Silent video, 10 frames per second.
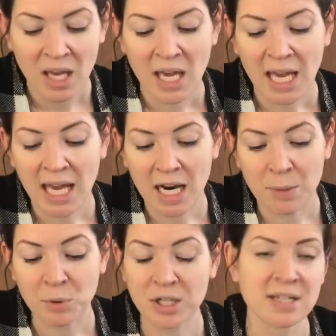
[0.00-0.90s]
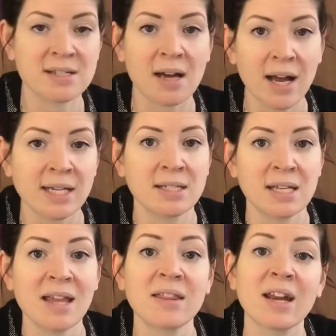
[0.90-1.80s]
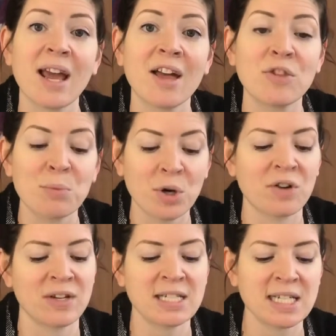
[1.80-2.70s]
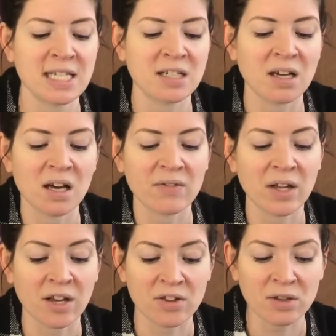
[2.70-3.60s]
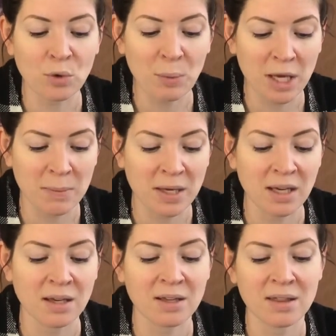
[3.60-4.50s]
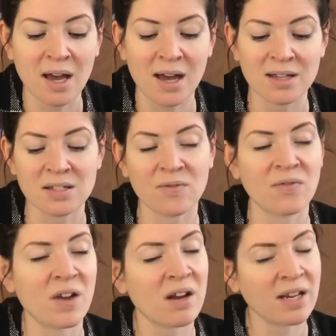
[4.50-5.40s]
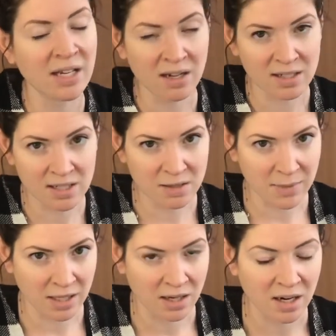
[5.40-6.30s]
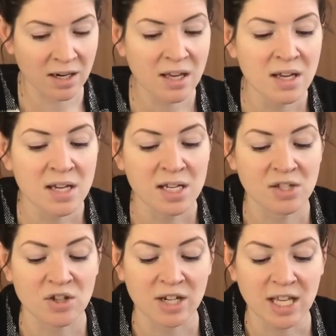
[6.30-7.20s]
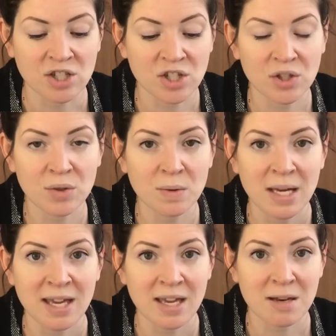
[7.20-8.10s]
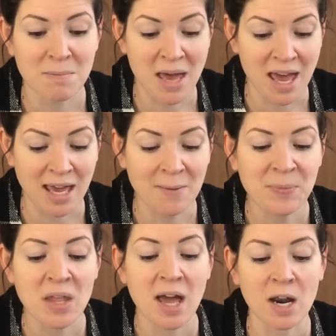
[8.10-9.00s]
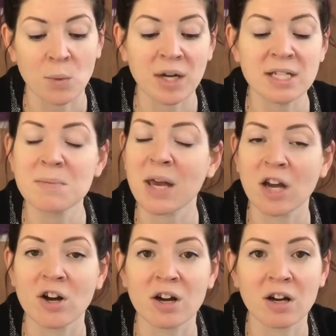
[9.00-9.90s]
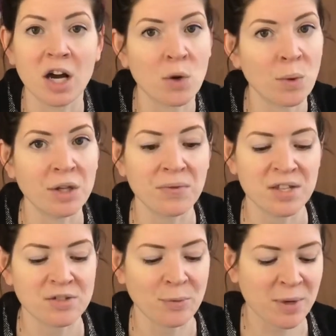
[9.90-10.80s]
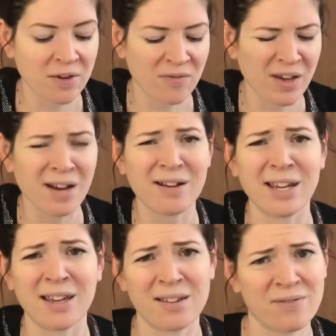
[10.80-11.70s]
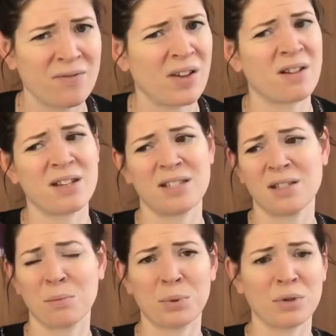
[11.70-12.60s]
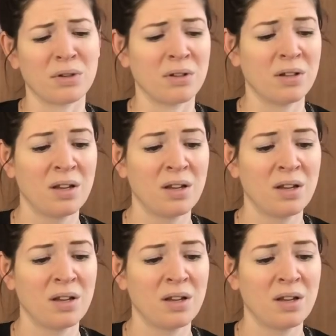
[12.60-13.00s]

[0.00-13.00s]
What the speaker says: And I put it aside. And then I had the perfect idea of another little baby that is very near and dear to my heart, is turning 2 in May, and I wanted to make her a quilt. This will be a very, very simple,